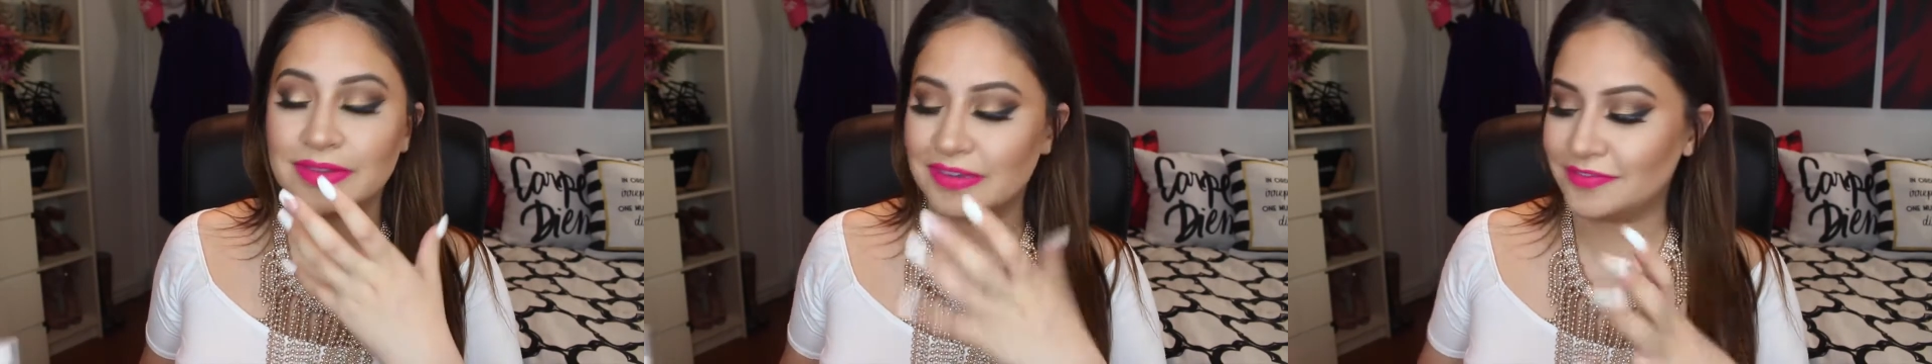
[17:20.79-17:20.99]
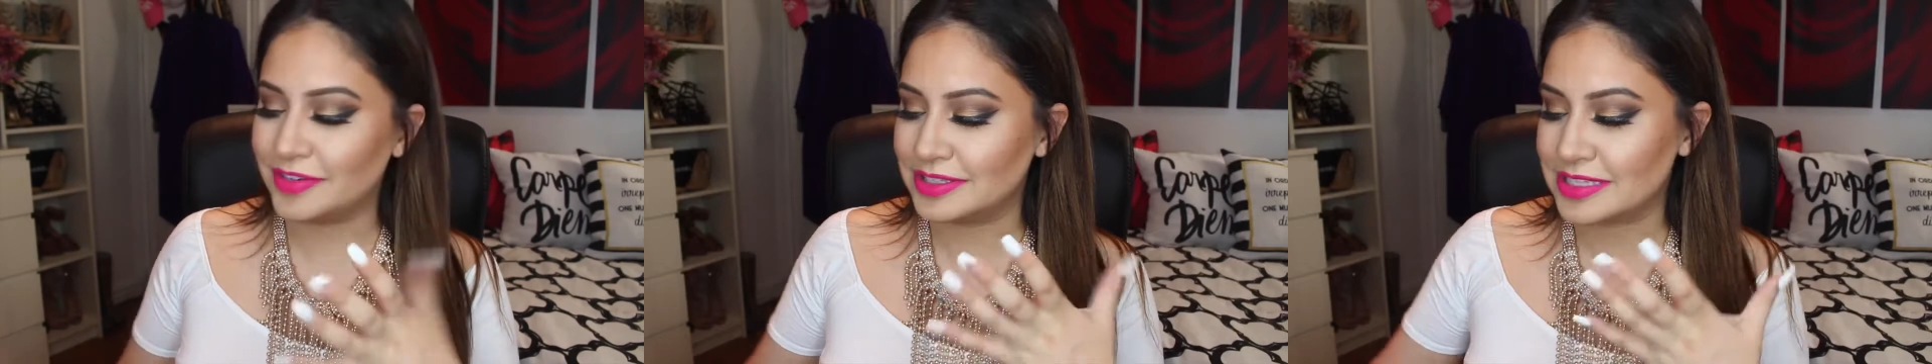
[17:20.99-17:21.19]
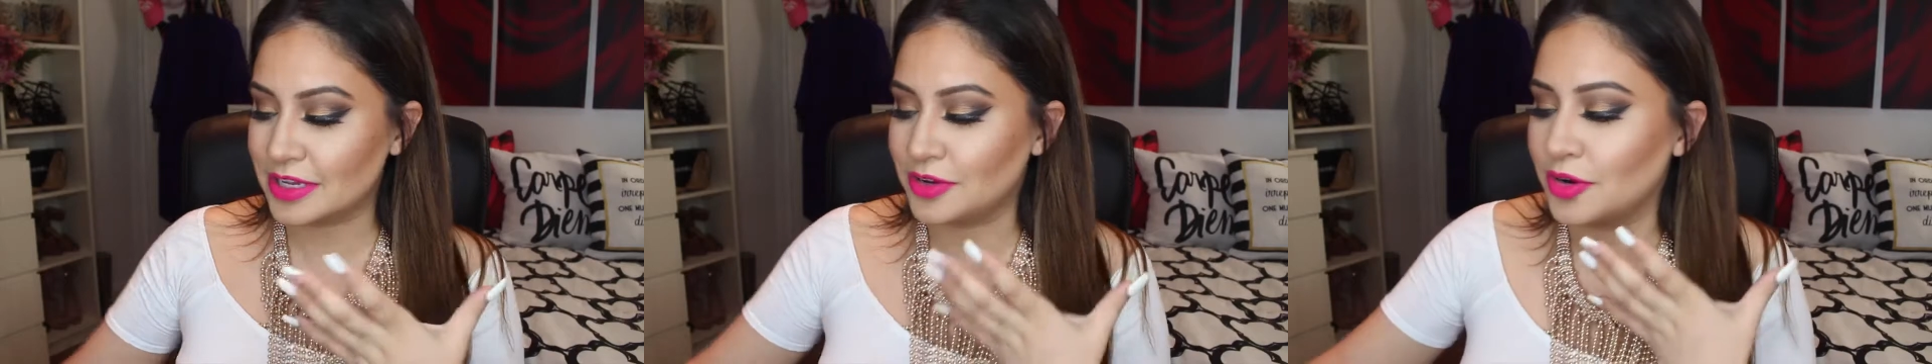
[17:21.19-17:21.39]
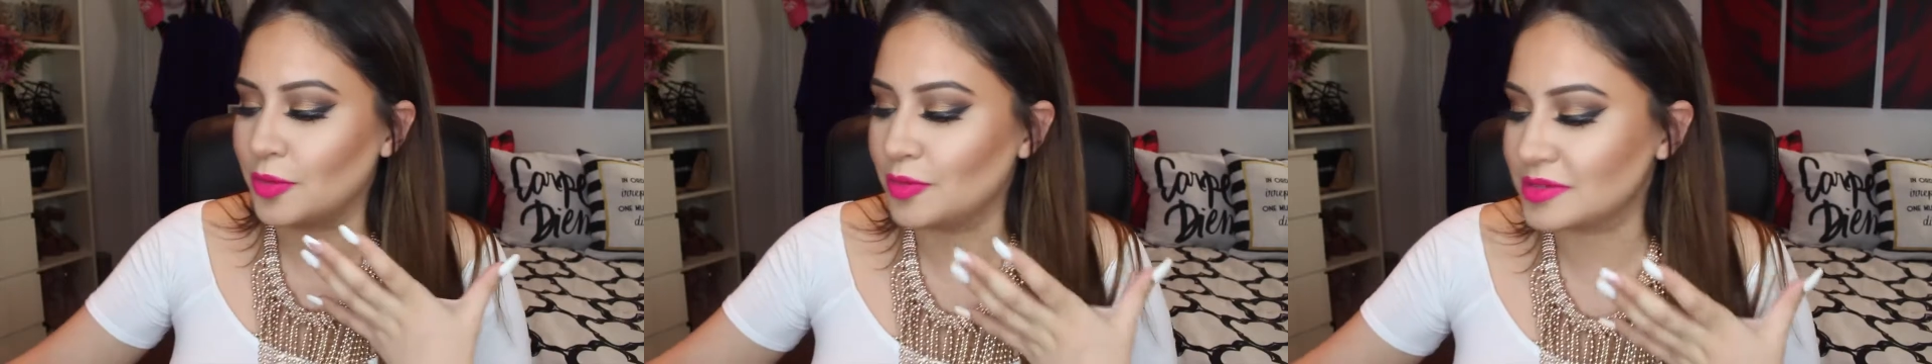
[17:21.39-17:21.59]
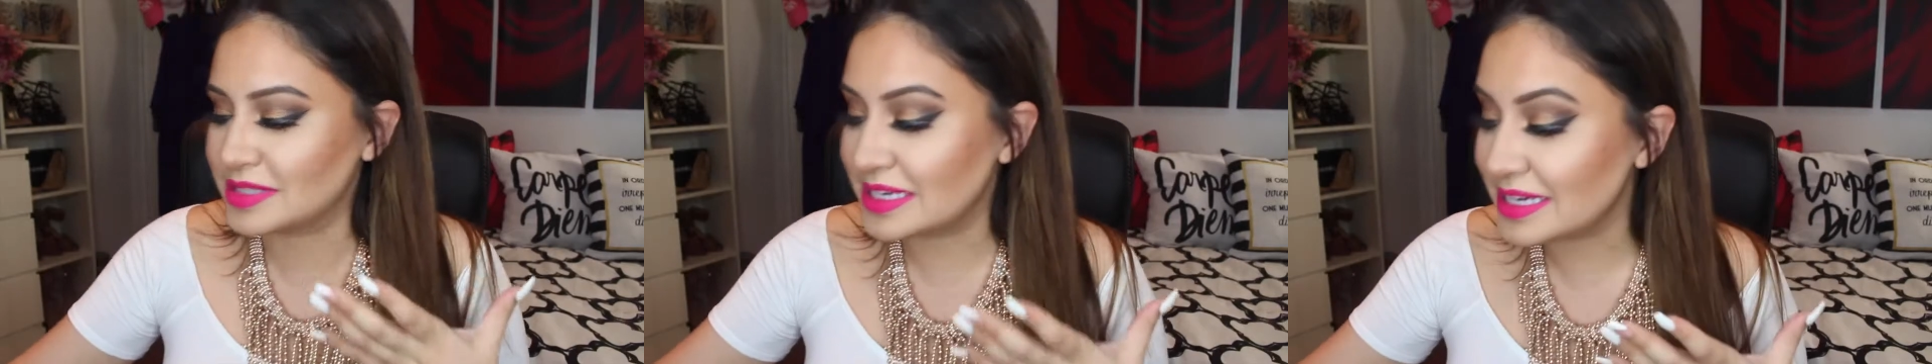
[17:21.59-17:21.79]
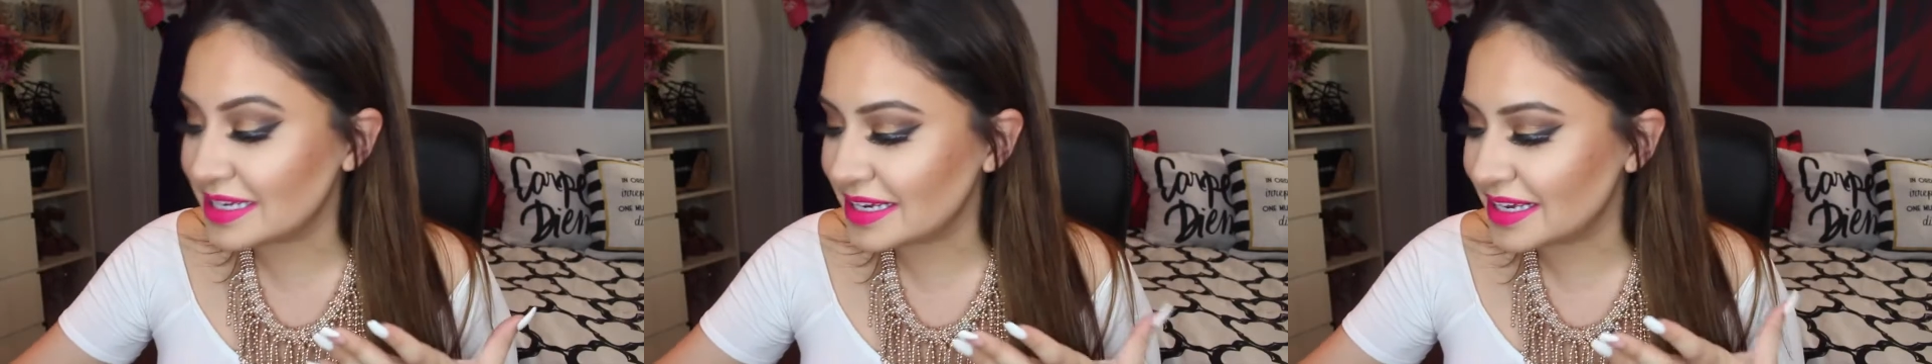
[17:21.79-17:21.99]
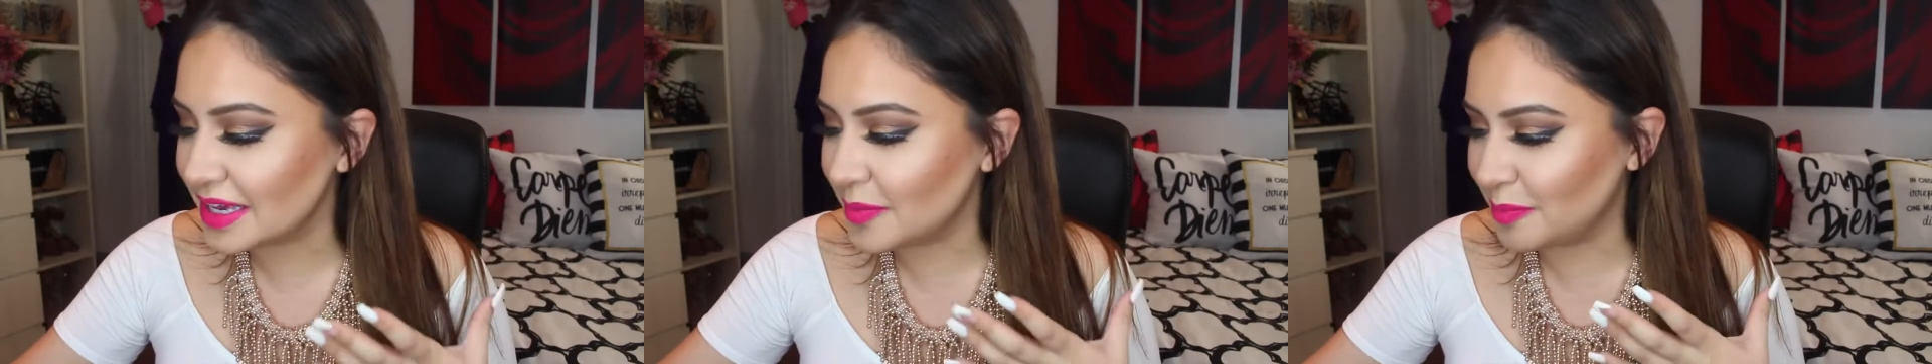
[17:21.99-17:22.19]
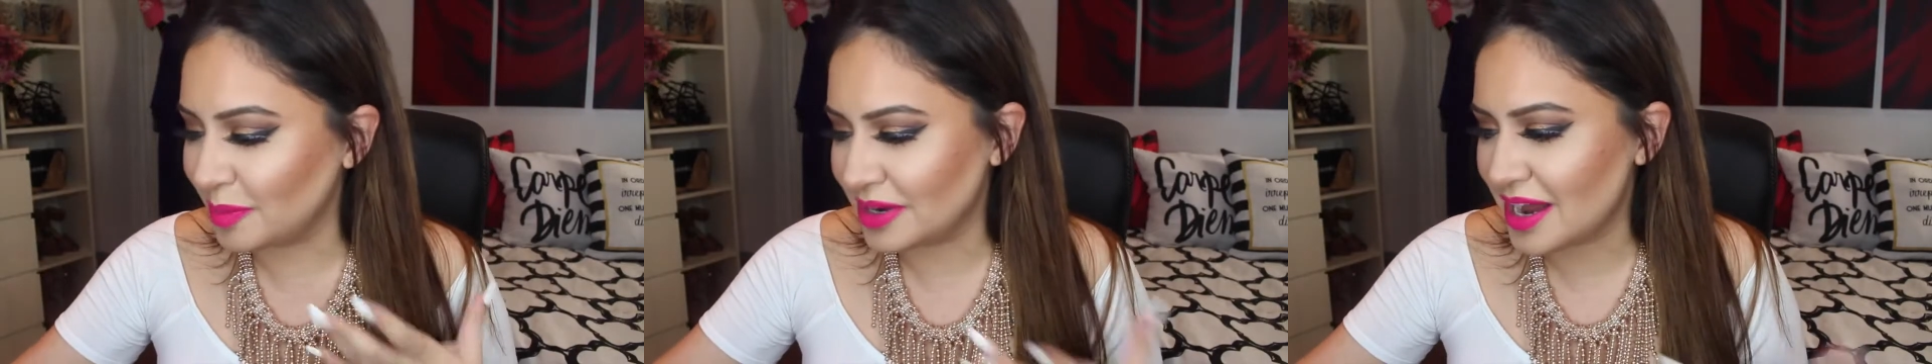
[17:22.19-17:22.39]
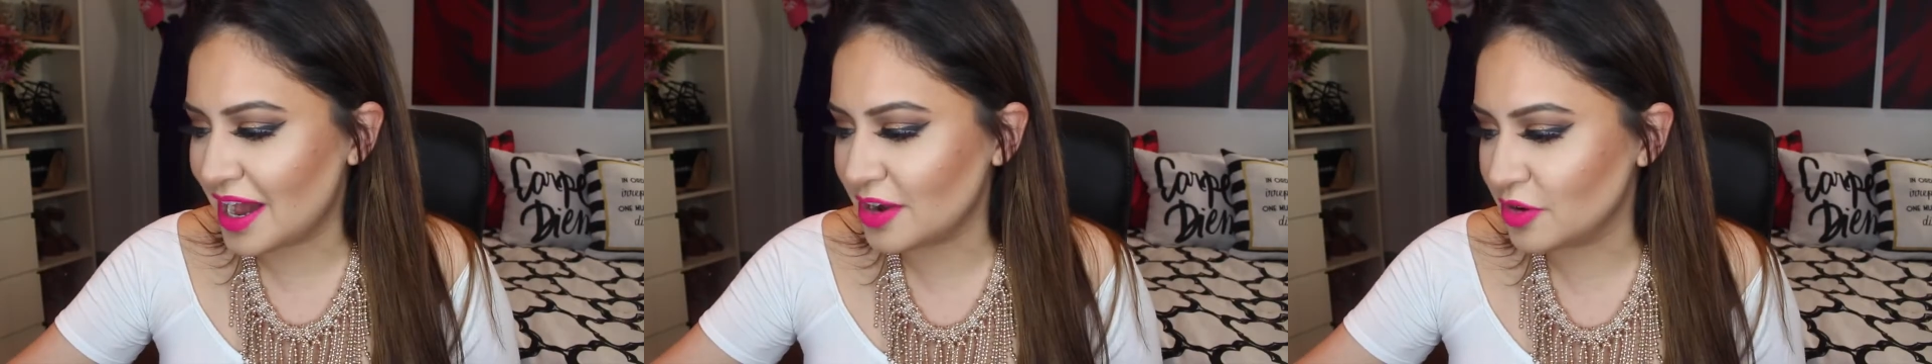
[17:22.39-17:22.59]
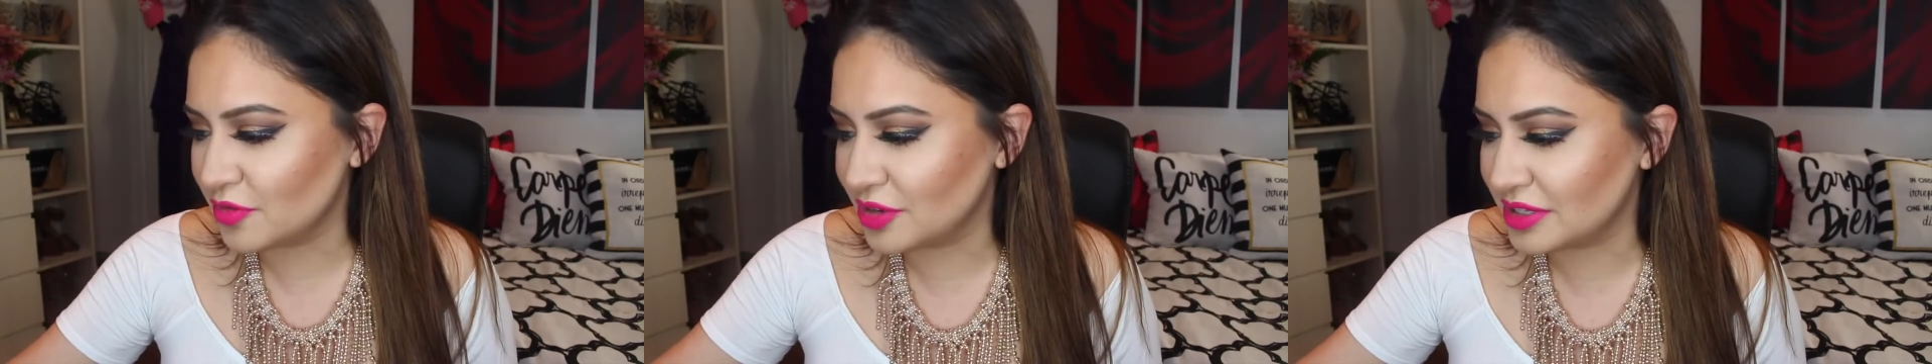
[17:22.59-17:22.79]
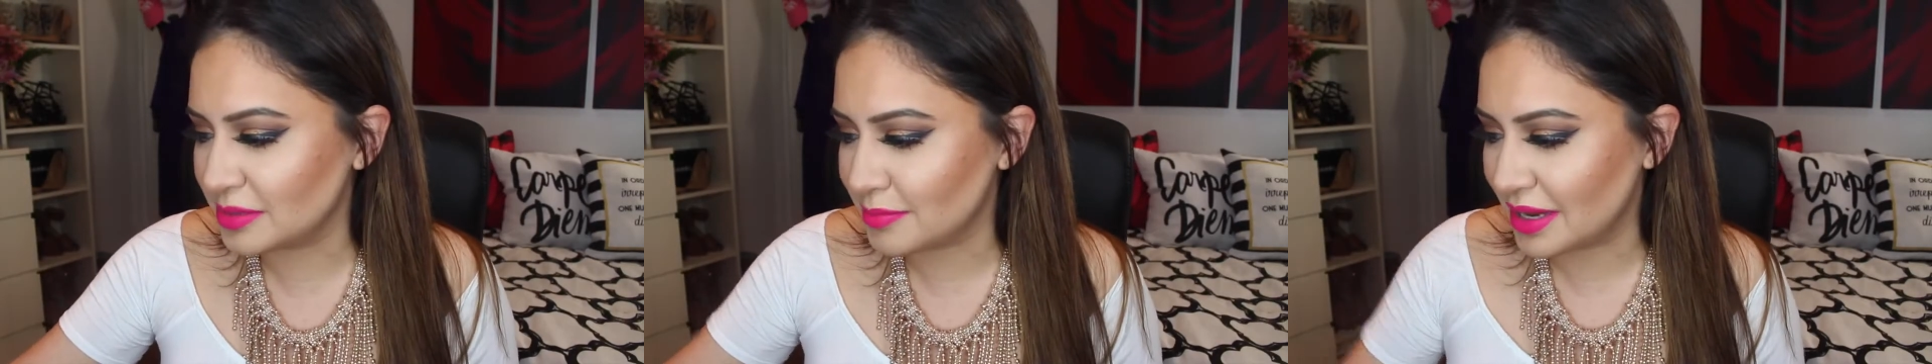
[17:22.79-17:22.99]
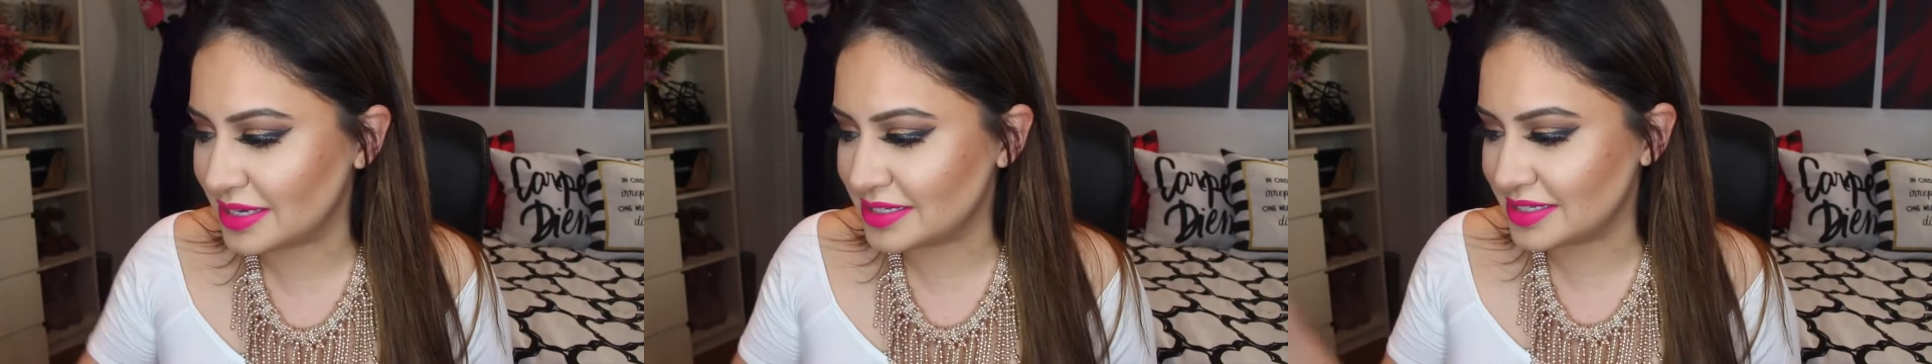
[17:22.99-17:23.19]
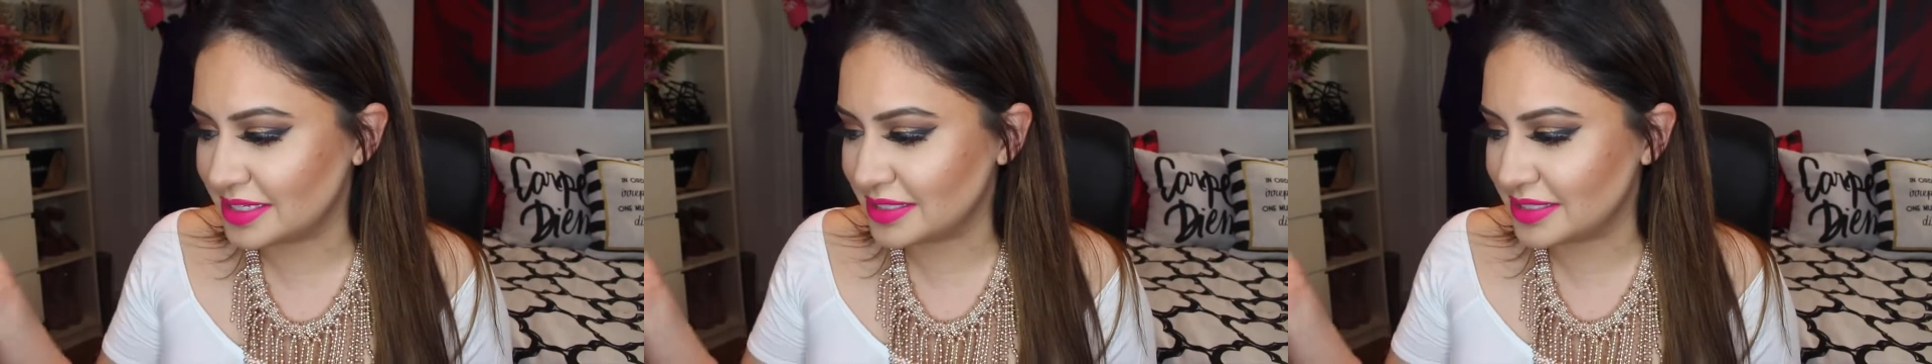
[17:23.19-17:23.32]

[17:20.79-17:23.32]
it feels like you're almost eating it, but I don't really mind